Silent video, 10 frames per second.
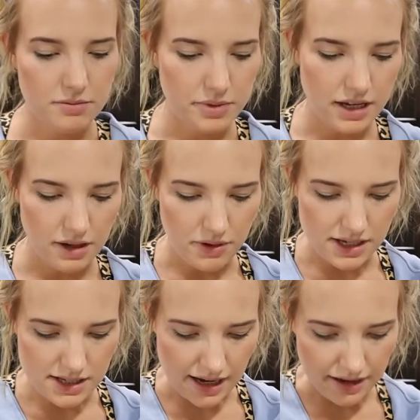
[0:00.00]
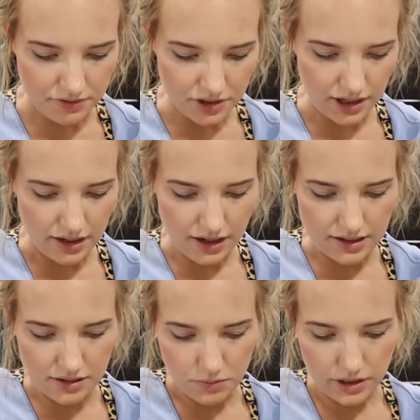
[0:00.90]
But anyways, after I got
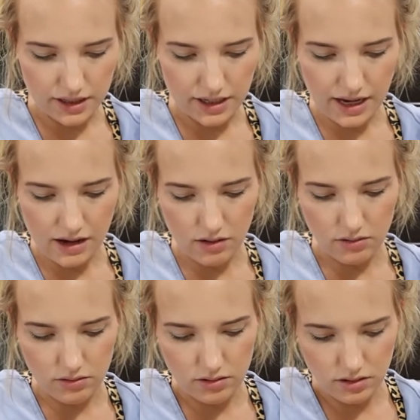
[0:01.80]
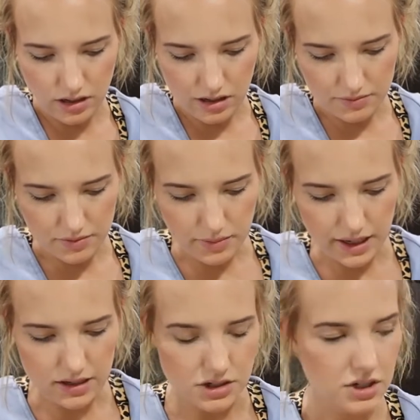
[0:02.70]
done working out, the
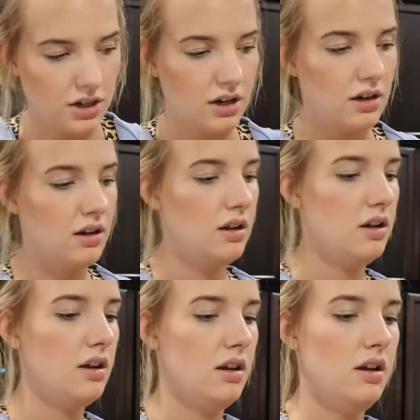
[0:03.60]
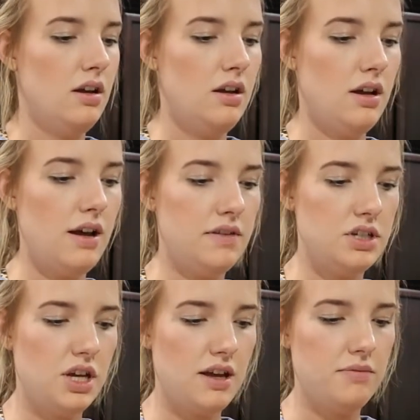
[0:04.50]
manager at
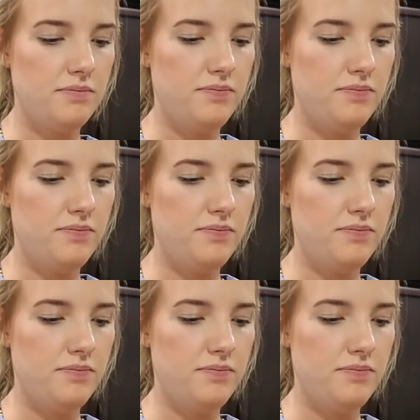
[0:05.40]
the gym